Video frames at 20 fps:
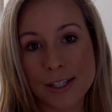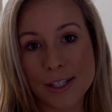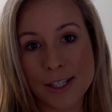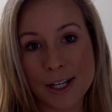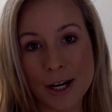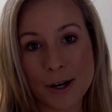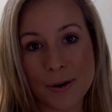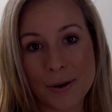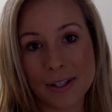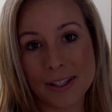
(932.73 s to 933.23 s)

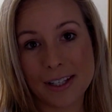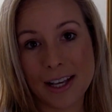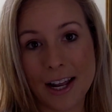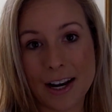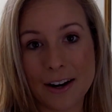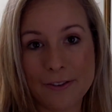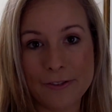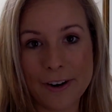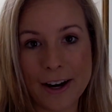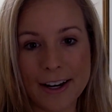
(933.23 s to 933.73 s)
So it's
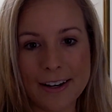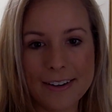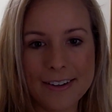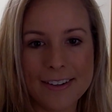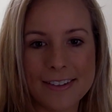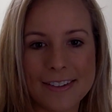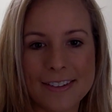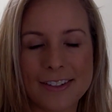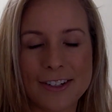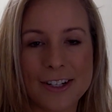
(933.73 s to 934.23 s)
kind of fun.
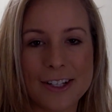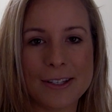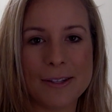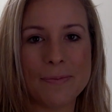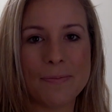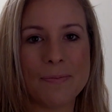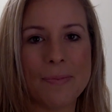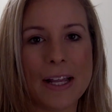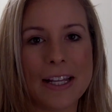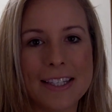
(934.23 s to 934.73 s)
It's
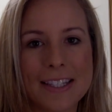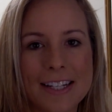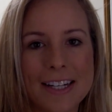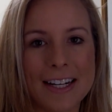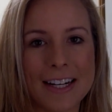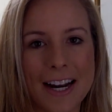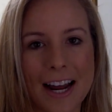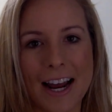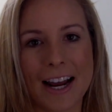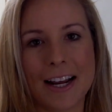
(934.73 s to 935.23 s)
just Benson
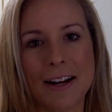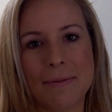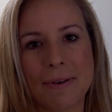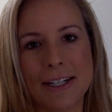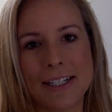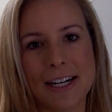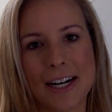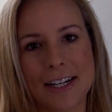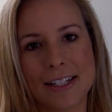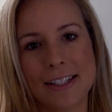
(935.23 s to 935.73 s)
and I, and
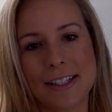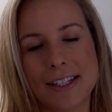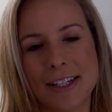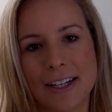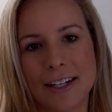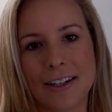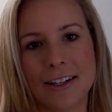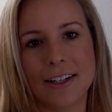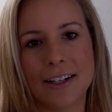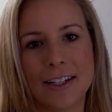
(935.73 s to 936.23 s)
my dad's
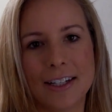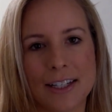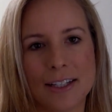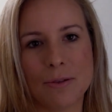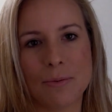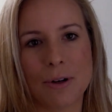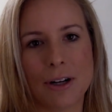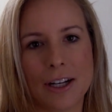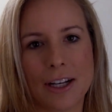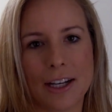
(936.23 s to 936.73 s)
here.
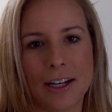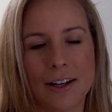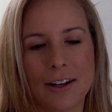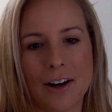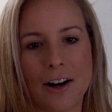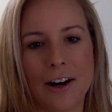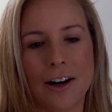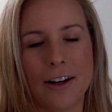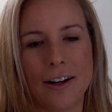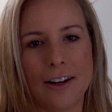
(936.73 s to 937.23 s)
He's working
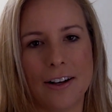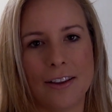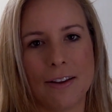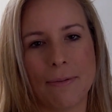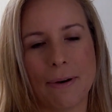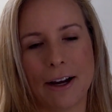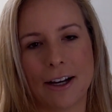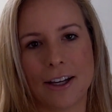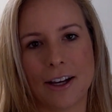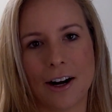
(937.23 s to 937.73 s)
on the
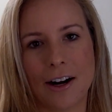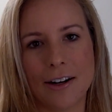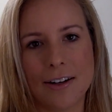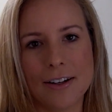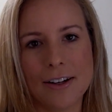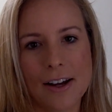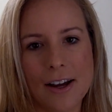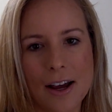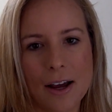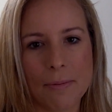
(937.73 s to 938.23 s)

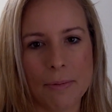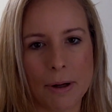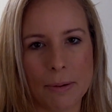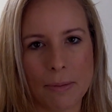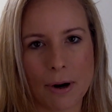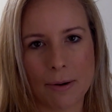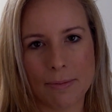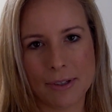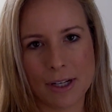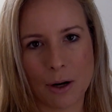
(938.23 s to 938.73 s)
backyard. My
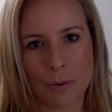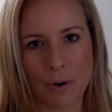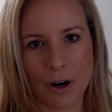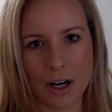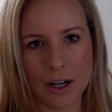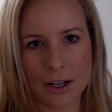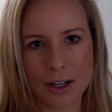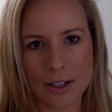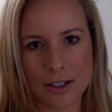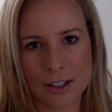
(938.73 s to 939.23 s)
mom's at
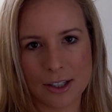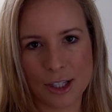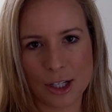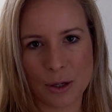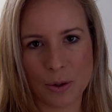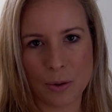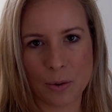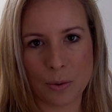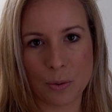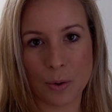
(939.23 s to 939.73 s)
work.
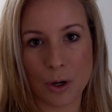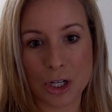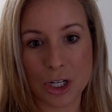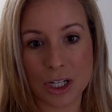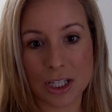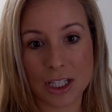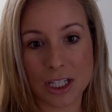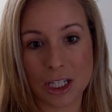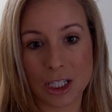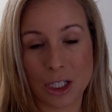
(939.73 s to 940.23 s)
So we're
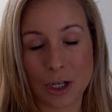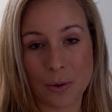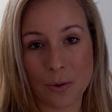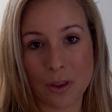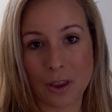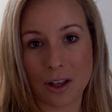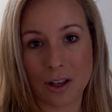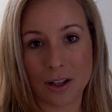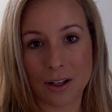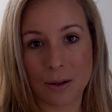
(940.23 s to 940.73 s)
just going to go
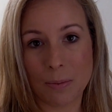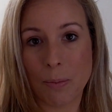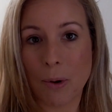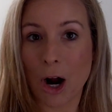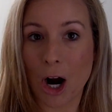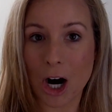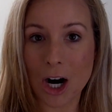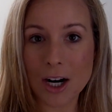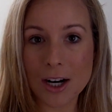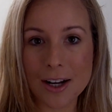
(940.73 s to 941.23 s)
to the
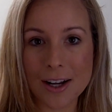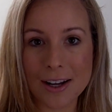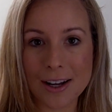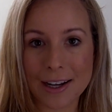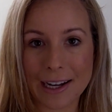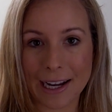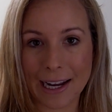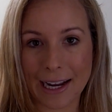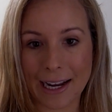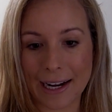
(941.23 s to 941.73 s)
park
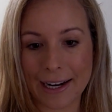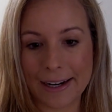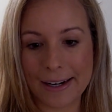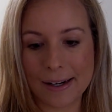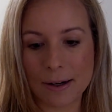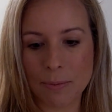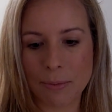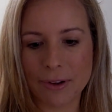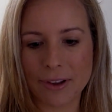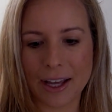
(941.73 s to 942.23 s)

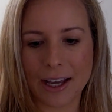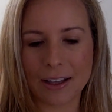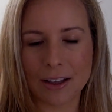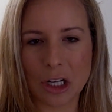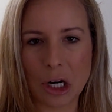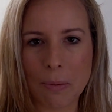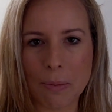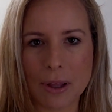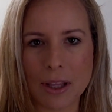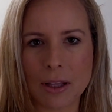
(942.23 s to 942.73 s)
and play a
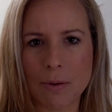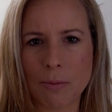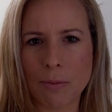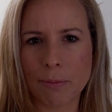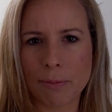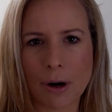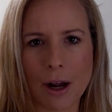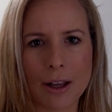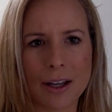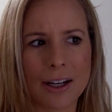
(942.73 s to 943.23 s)
little bit. Then we'll
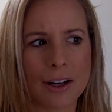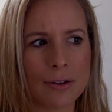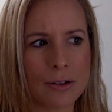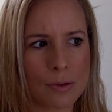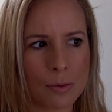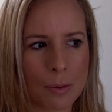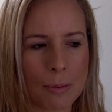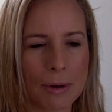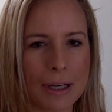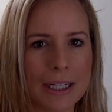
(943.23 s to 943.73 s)
probably go
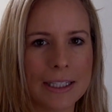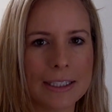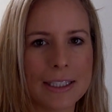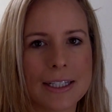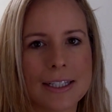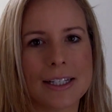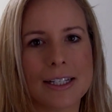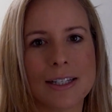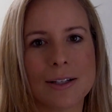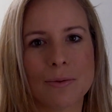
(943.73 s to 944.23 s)
swimming
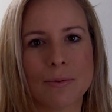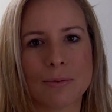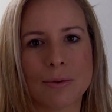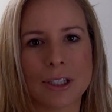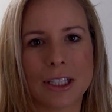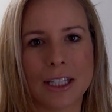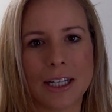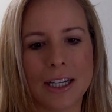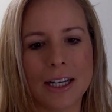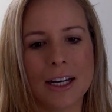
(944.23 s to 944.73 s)
because it's a
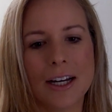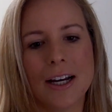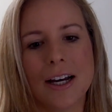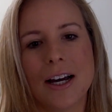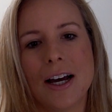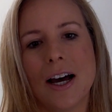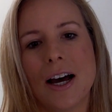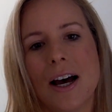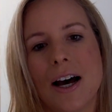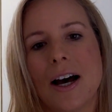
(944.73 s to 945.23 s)
really
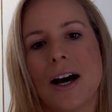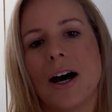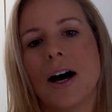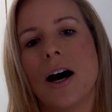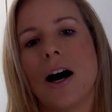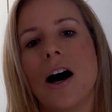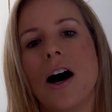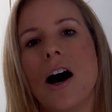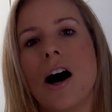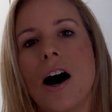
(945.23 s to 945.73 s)

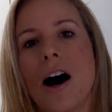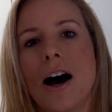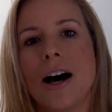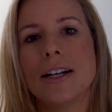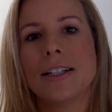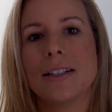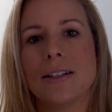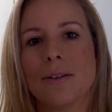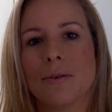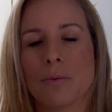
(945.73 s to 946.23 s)

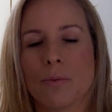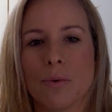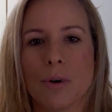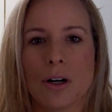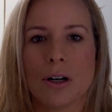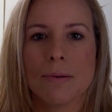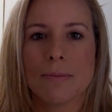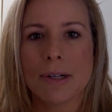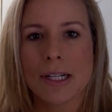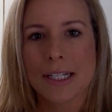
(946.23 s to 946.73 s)
hot,
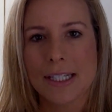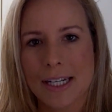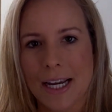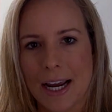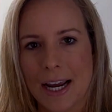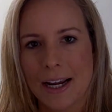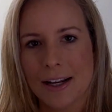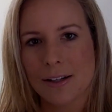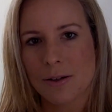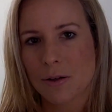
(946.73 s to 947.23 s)
warm
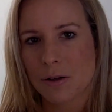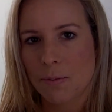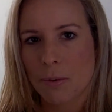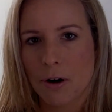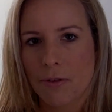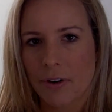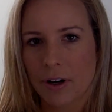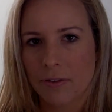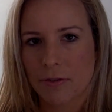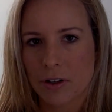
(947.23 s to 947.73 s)
day, so it's
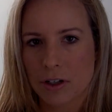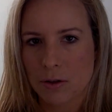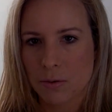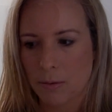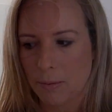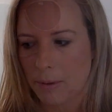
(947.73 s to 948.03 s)
perfect for